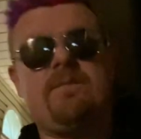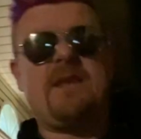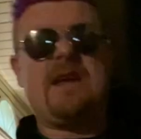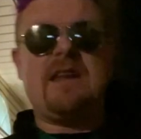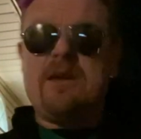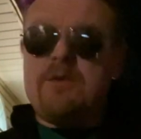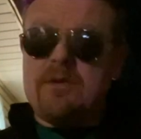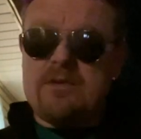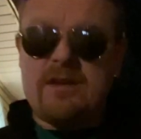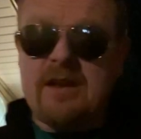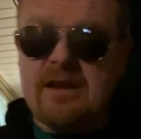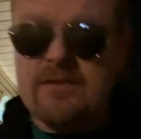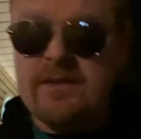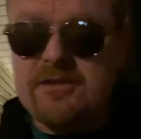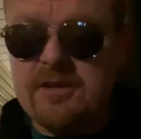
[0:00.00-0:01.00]
And he was in
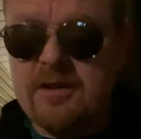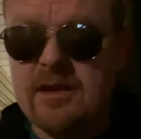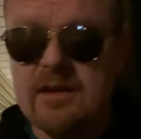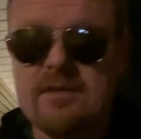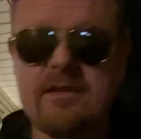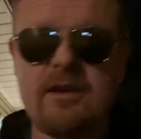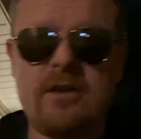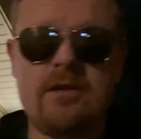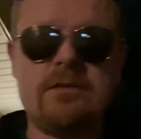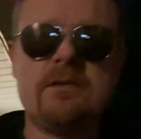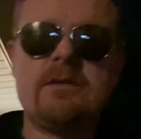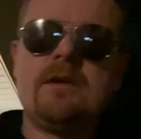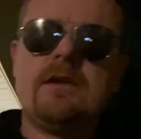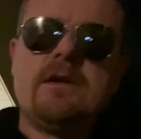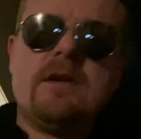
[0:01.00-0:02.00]
East Ventura. So,
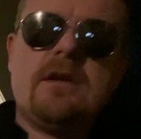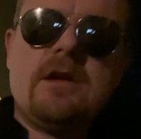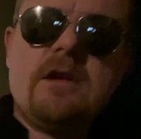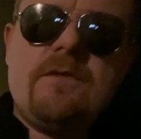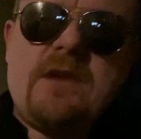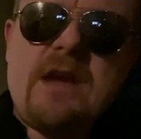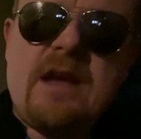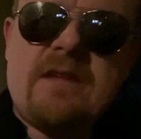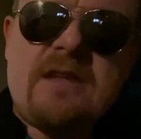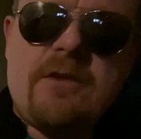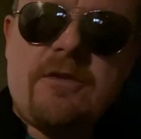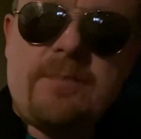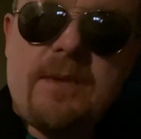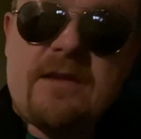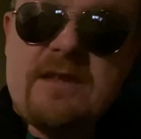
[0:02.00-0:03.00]
if you guys can't
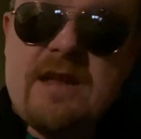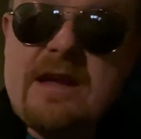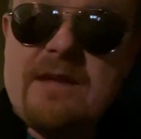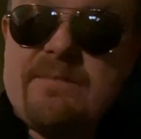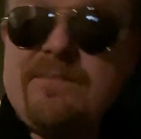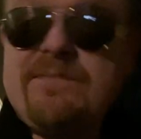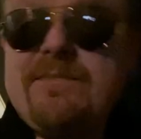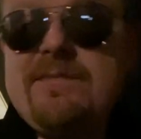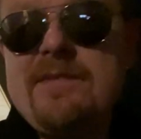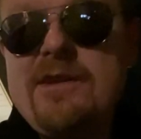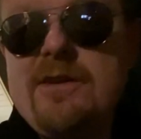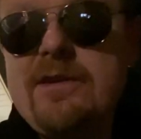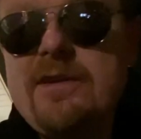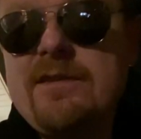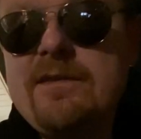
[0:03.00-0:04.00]
respect that, you
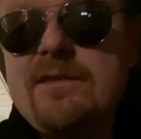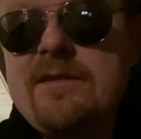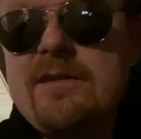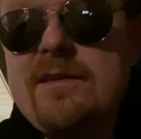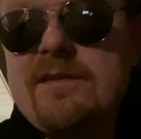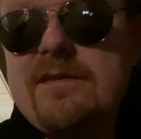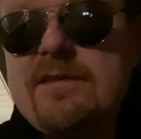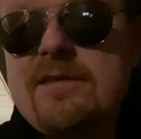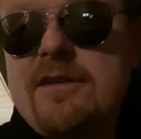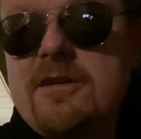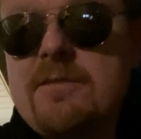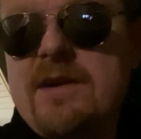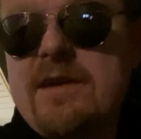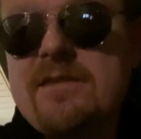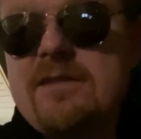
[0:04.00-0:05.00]
can suck
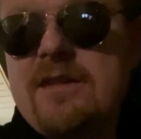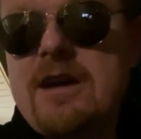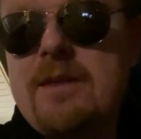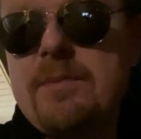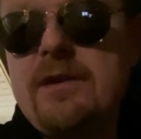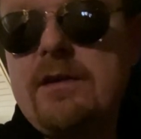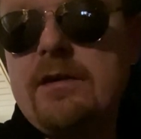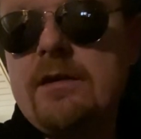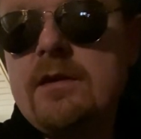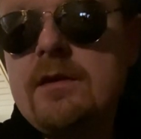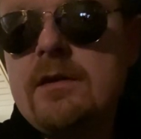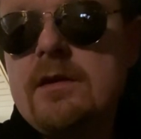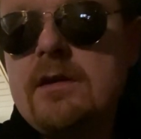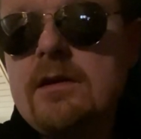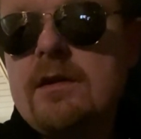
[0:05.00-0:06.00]
my sloppy,
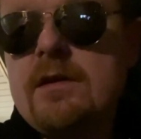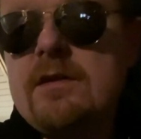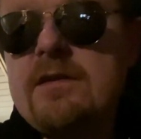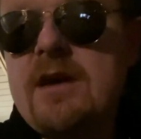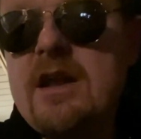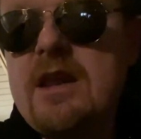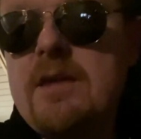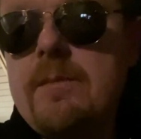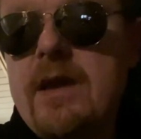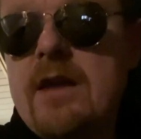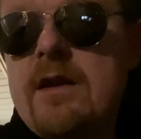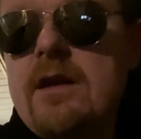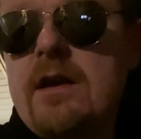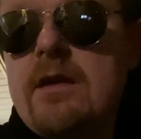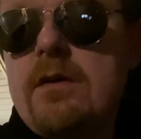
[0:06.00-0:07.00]
tiny man
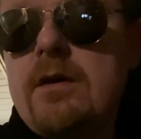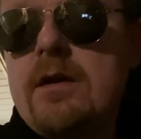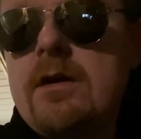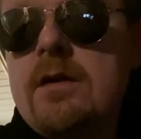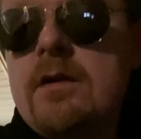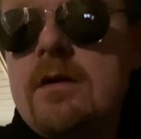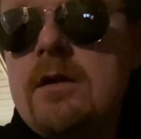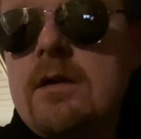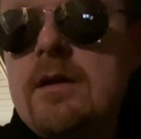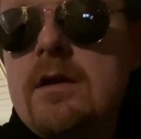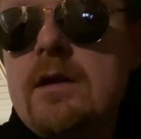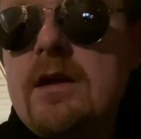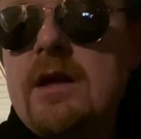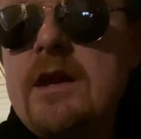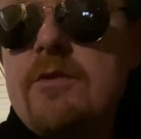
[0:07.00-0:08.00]
dick.
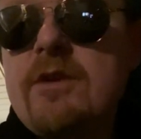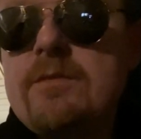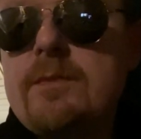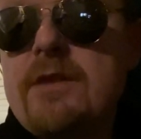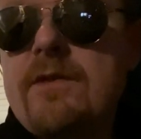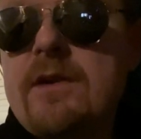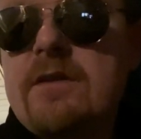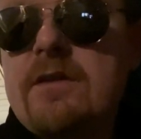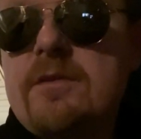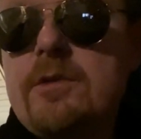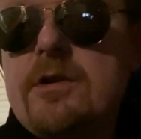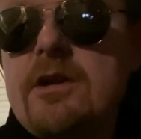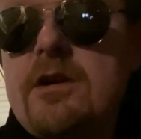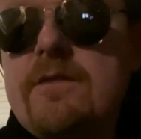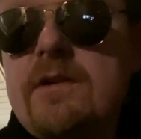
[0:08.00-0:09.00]
Anyways, motherfuckers, I'm going
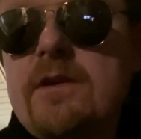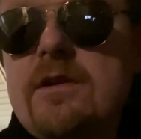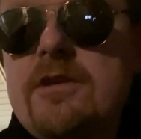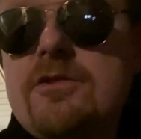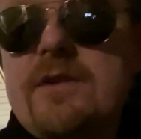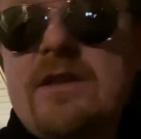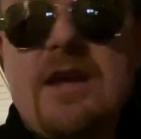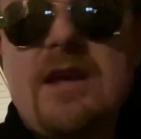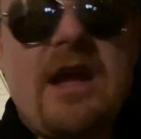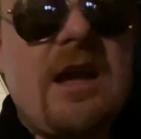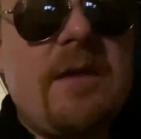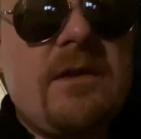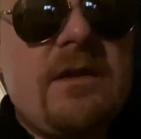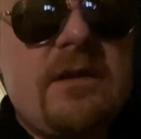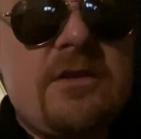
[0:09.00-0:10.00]
to get off here. Enjoy the
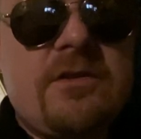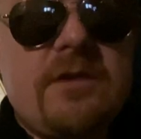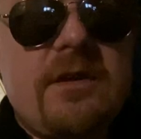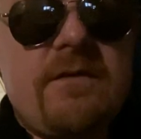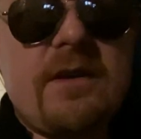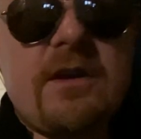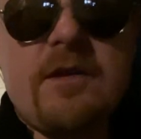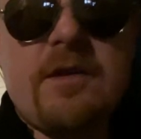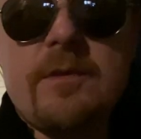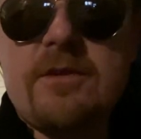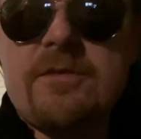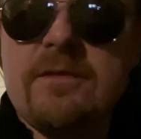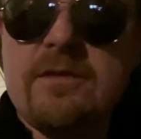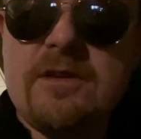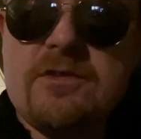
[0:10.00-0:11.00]
game. Enjoy the fucking
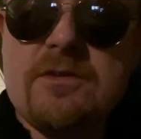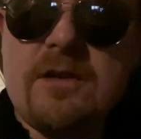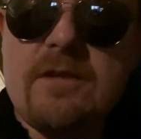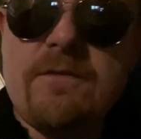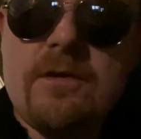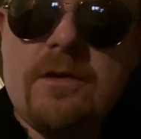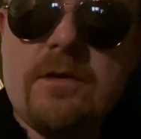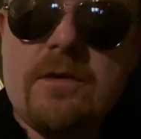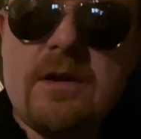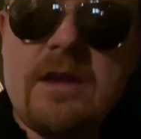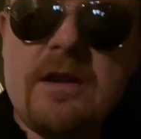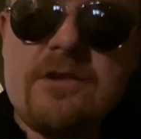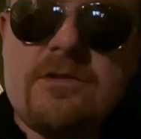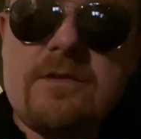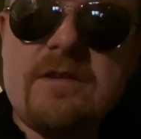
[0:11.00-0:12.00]
commercials. Enjoy the food. And
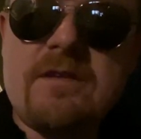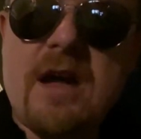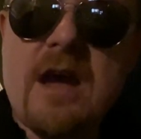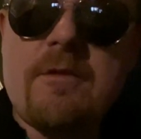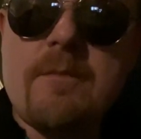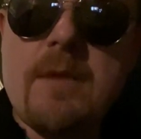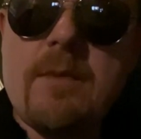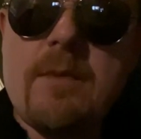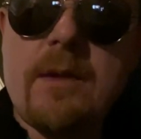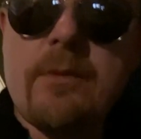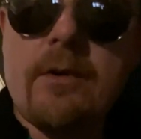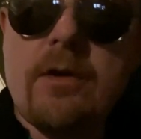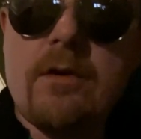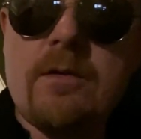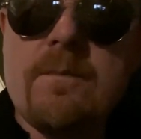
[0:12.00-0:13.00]
enjoy time with my baby
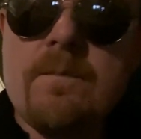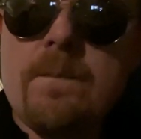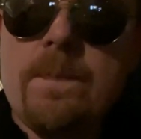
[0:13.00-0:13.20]
girl